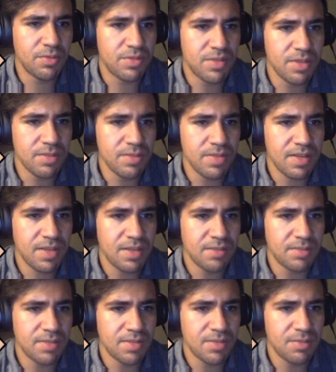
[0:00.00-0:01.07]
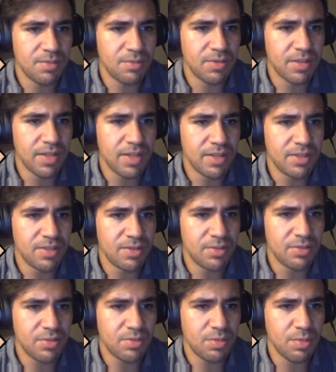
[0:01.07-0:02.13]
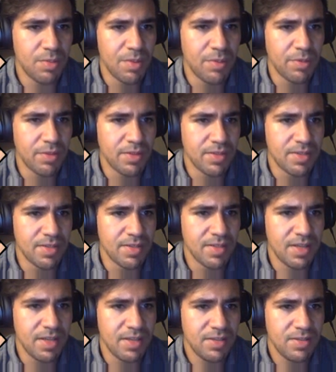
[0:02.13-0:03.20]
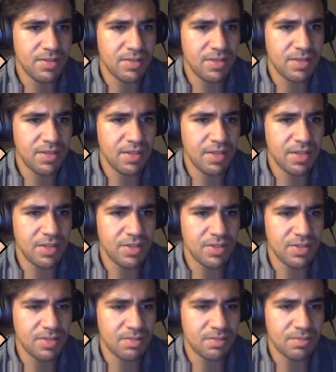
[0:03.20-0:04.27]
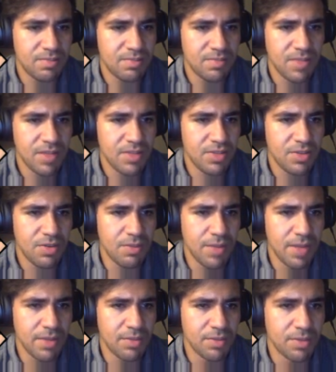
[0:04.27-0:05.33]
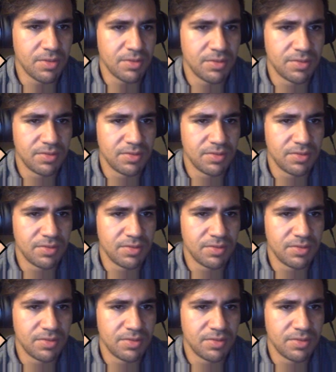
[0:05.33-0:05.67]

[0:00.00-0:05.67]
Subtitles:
sometimes when I don't remember the syntax or anything, I just go manual.